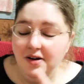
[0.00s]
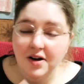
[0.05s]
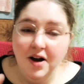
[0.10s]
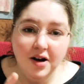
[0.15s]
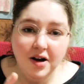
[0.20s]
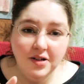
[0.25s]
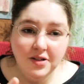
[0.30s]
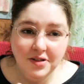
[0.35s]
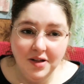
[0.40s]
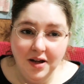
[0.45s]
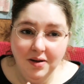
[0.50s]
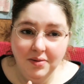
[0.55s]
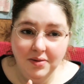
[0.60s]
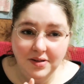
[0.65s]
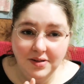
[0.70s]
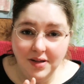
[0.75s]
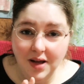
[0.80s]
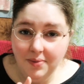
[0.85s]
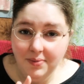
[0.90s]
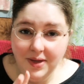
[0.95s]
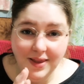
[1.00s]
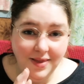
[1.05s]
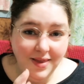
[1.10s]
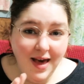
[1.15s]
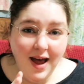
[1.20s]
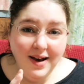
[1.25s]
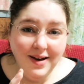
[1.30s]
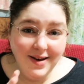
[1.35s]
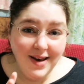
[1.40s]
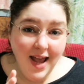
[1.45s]
the doctor saw me
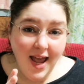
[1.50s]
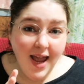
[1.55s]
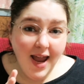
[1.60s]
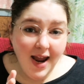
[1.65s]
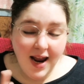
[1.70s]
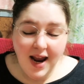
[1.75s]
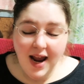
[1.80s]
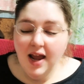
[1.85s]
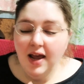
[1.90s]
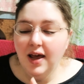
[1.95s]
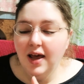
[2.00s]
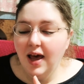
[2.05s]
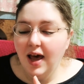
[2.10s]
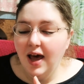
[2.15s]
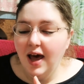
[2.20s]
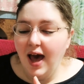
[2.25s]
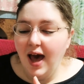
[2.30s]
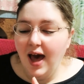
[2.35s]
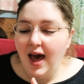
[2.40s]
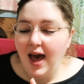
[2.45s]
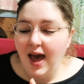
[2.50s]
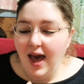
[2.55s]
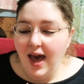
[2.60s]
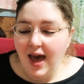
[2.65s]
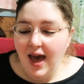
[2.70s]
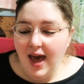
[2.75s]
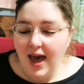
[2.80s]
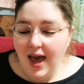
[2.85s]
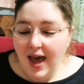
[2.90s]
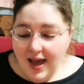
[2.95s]
that day,
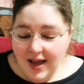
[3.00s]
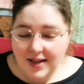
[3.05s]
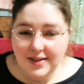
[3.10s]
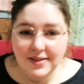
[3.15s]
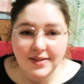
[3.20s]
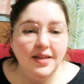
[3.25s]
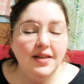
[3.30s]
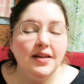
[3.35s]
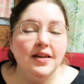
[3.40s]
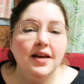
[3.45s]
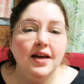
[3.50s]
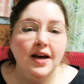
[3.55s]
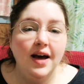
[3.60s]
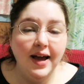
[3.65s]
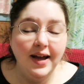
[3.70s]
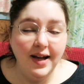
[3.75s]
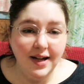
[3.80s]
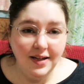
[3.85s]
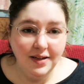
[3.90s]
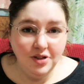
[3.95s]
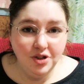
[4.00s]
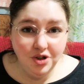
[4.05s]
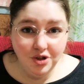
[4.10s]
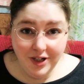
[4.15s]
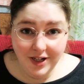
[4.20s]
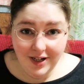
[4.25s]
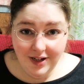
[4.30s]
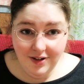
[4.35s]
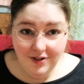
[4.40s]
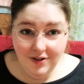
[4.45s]
and I got
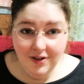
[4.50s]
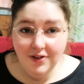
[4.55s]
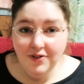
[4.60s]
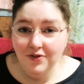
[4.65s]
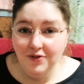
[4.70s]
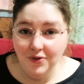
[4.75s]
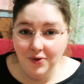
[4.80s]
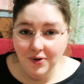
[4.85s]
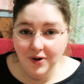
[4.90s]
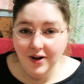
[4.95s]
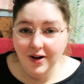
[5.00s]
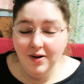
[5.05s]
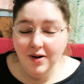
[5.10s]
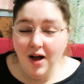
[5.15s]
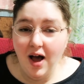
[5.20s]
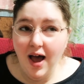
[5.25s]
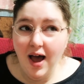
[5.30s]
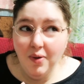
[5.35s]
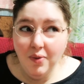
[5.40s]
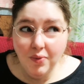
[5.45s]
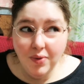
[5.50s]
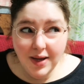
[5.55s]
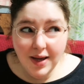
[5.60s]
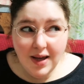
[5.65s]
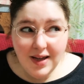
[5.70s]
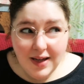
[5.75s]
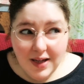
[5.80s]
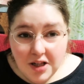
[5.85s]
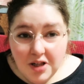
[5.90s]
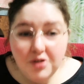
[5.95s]
treated for it,
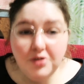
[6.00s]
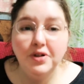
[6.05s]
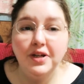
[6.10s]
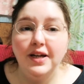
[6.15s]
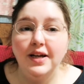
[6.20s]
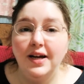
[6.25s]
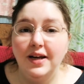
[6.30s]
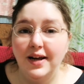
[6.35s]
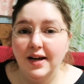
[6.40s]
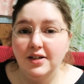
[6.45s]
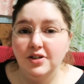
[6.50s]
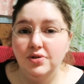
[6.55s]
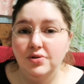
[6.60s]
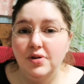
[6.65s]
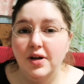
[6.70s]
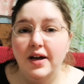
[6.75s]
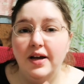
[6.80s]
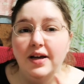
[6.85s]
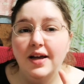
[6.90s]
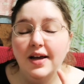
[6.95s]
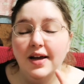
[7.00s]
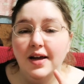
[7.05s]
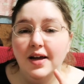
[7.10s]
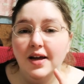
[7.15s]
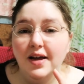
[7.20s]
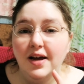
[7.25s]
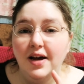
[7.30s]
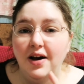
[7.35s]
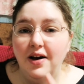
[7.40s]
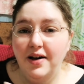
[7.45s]
including an x-ray,
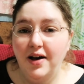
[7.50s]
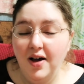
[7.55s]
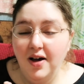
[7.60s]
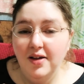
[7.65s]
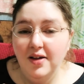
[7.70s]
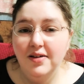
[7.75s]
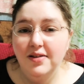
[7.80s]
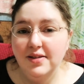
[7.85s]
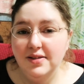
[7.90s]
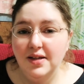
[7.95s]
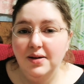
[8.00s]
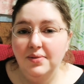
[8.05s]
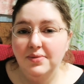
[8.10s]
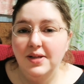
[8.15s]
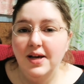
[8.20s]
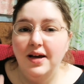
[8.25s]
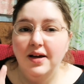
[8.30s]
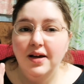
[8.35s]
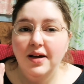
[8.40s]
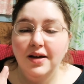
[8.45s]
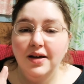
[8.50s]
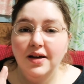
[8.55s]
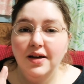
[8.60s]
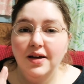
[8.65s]
all in the same day.